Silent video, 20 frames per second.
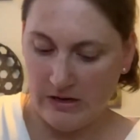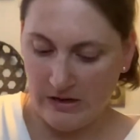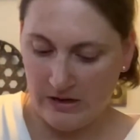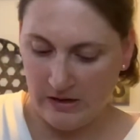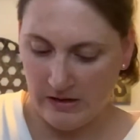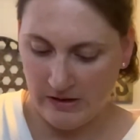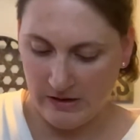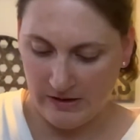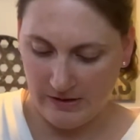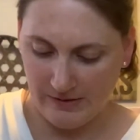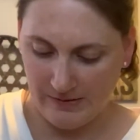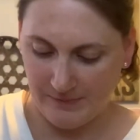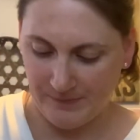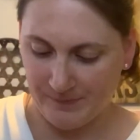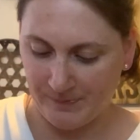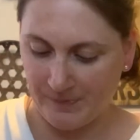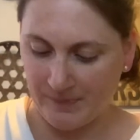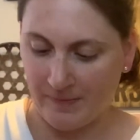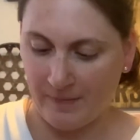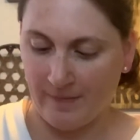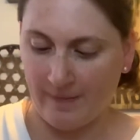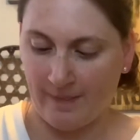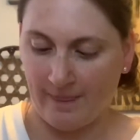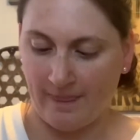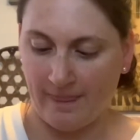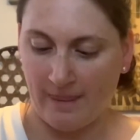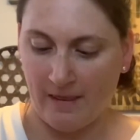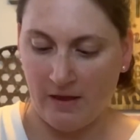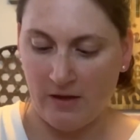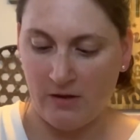Um,
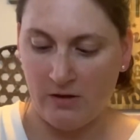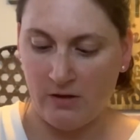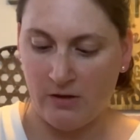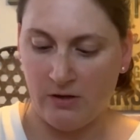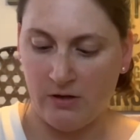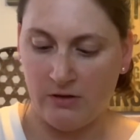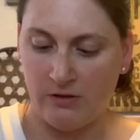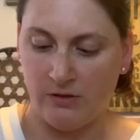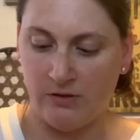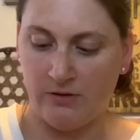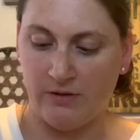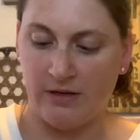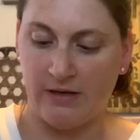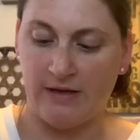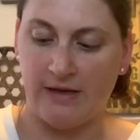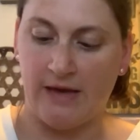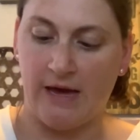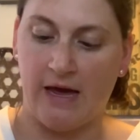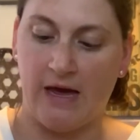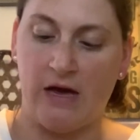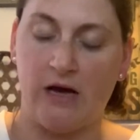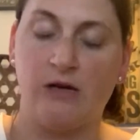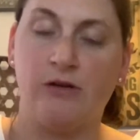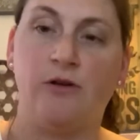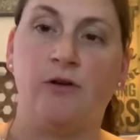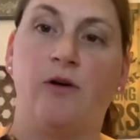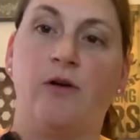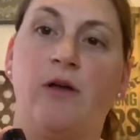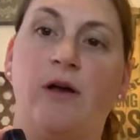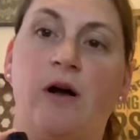you can get,
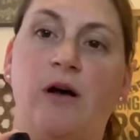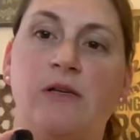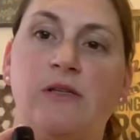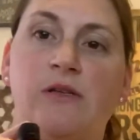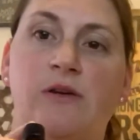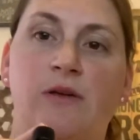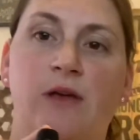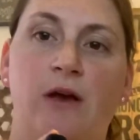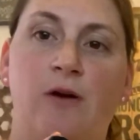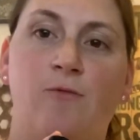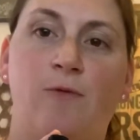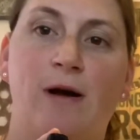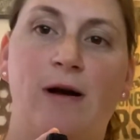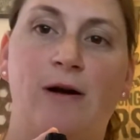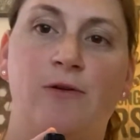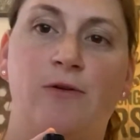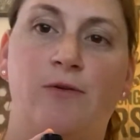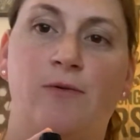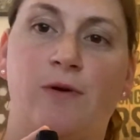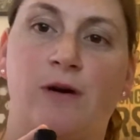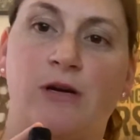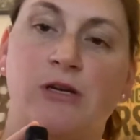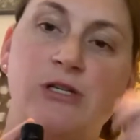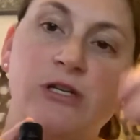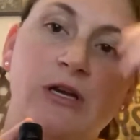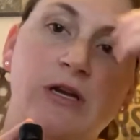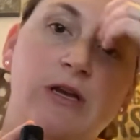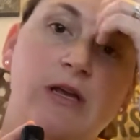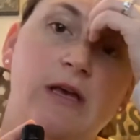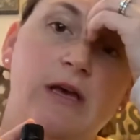you'll also get Wild Orange
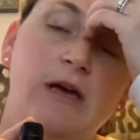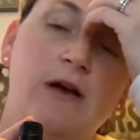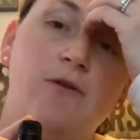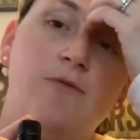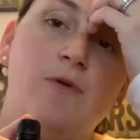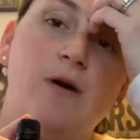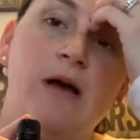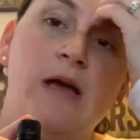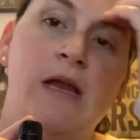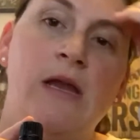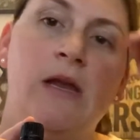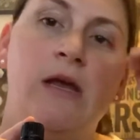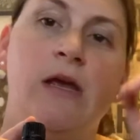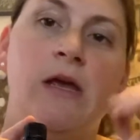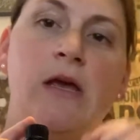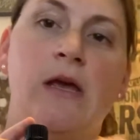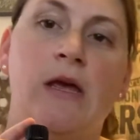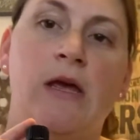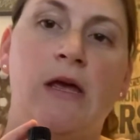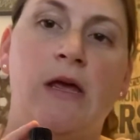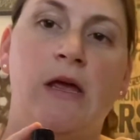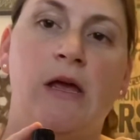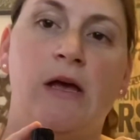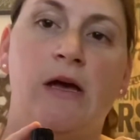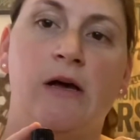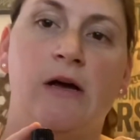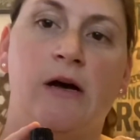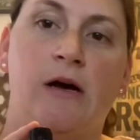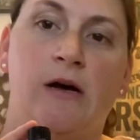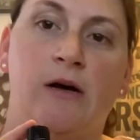in Kit 1.
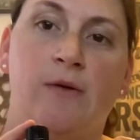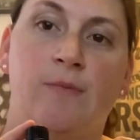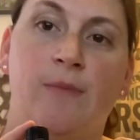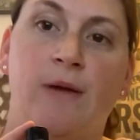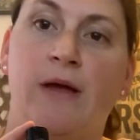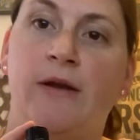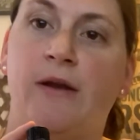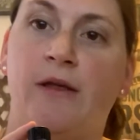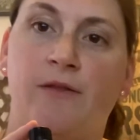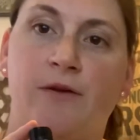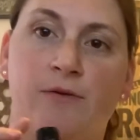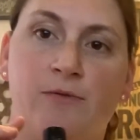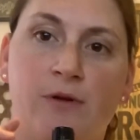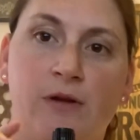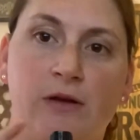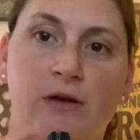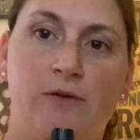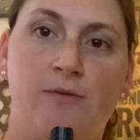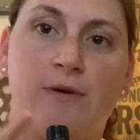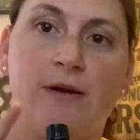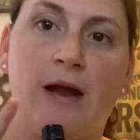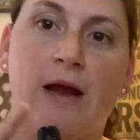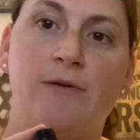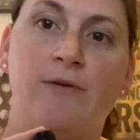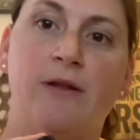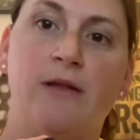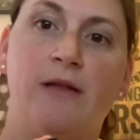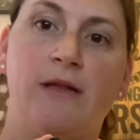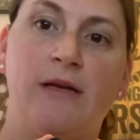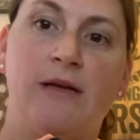Um, another really good one, I
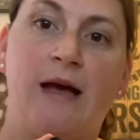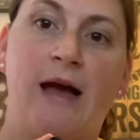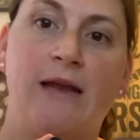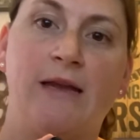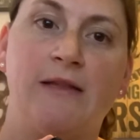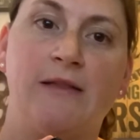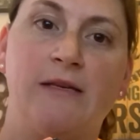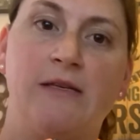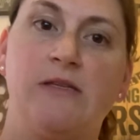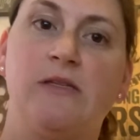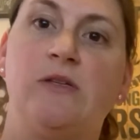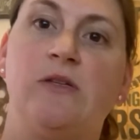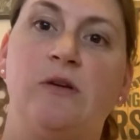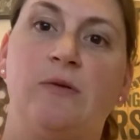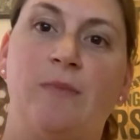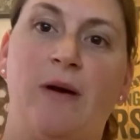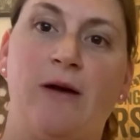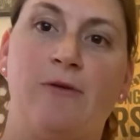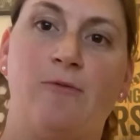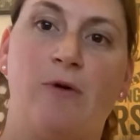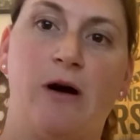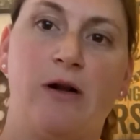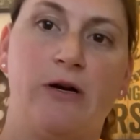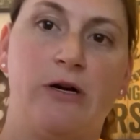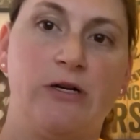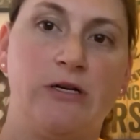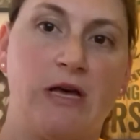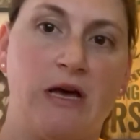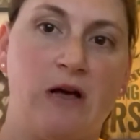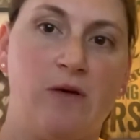really like adding this to my
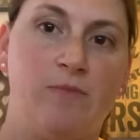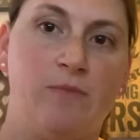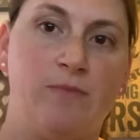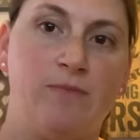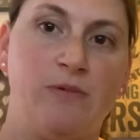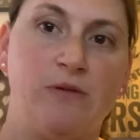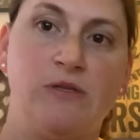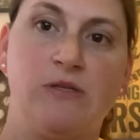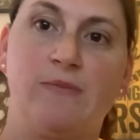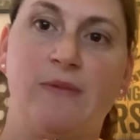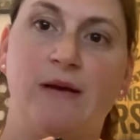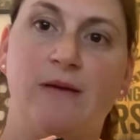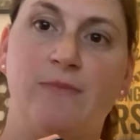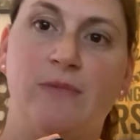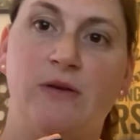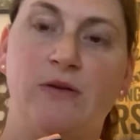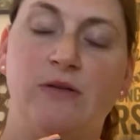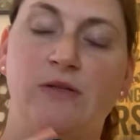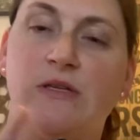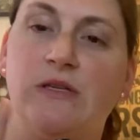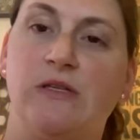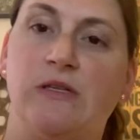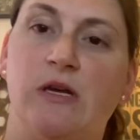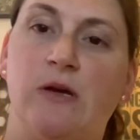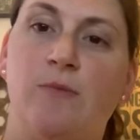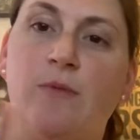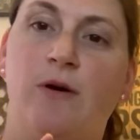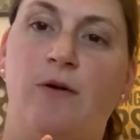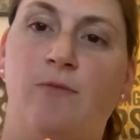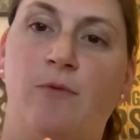water to help boost my immune
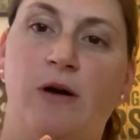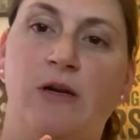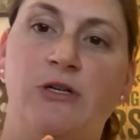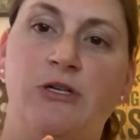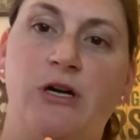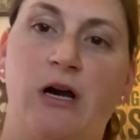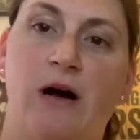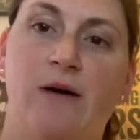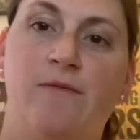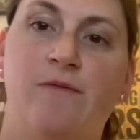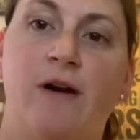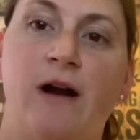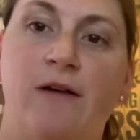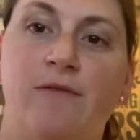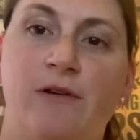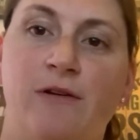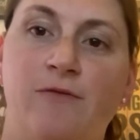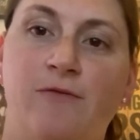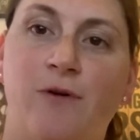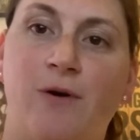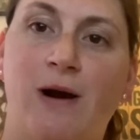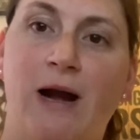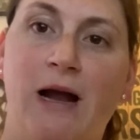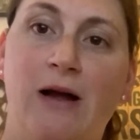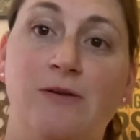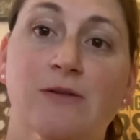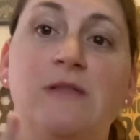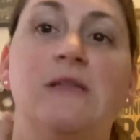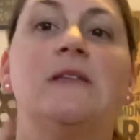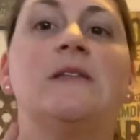system. One drop for every four
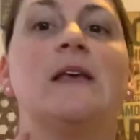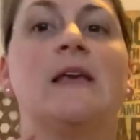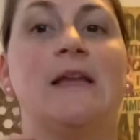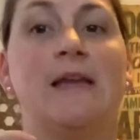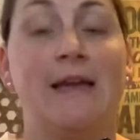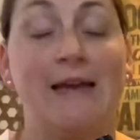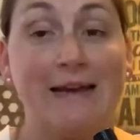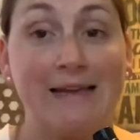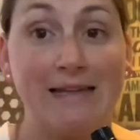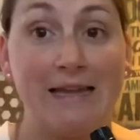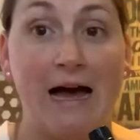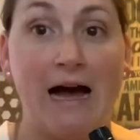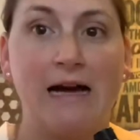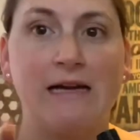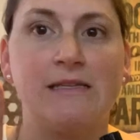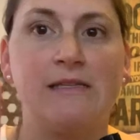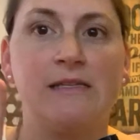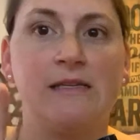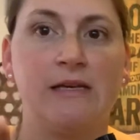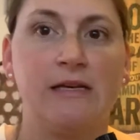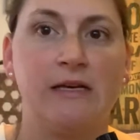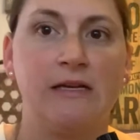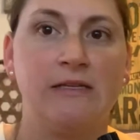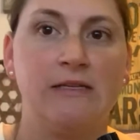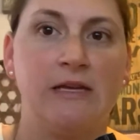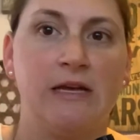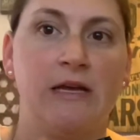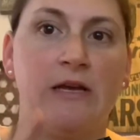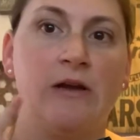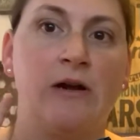ounces in a glass
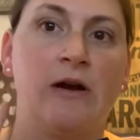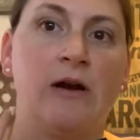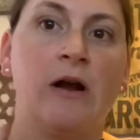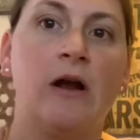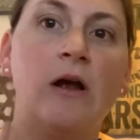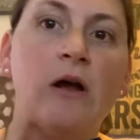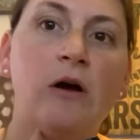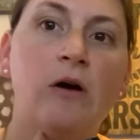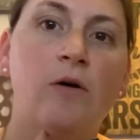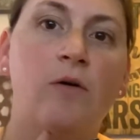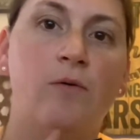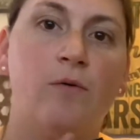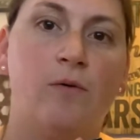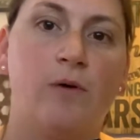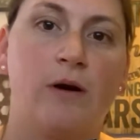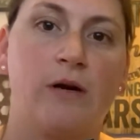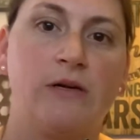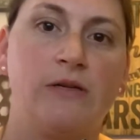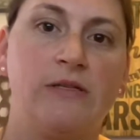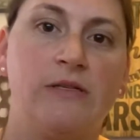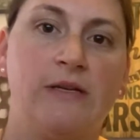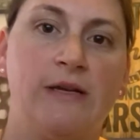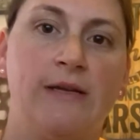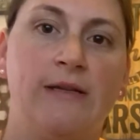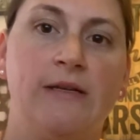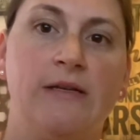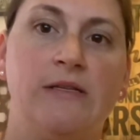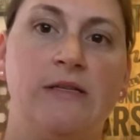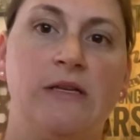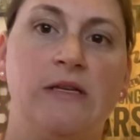container or
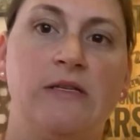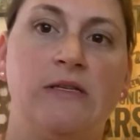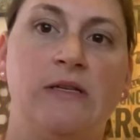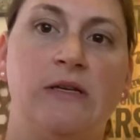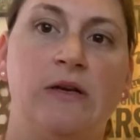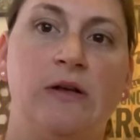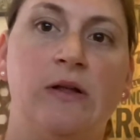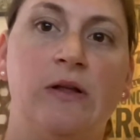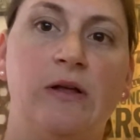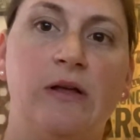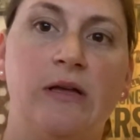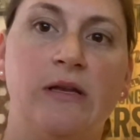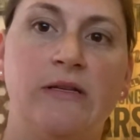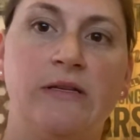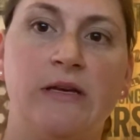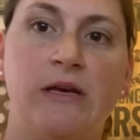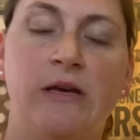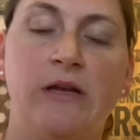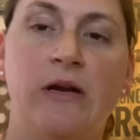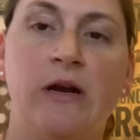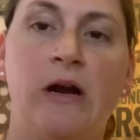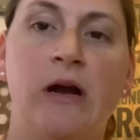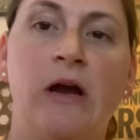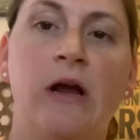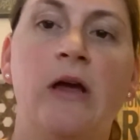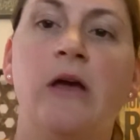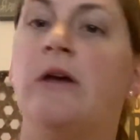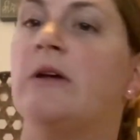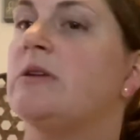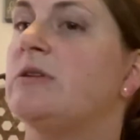stainless steel container.
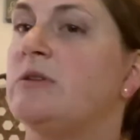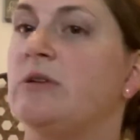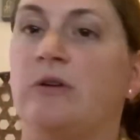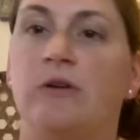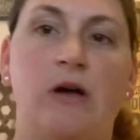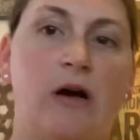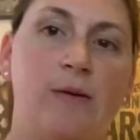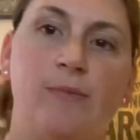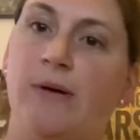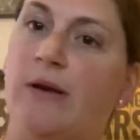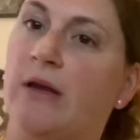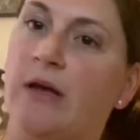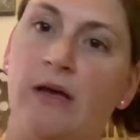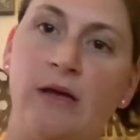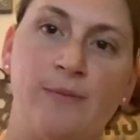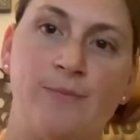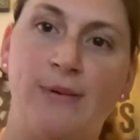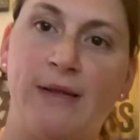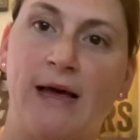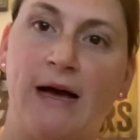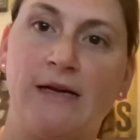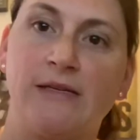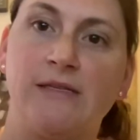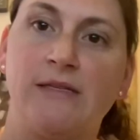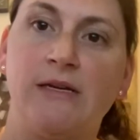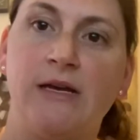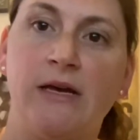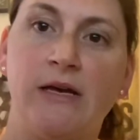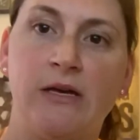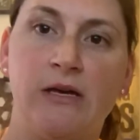Do not put it in
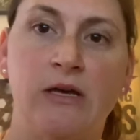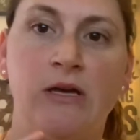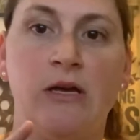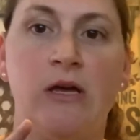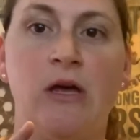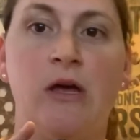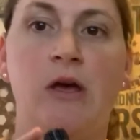plastic.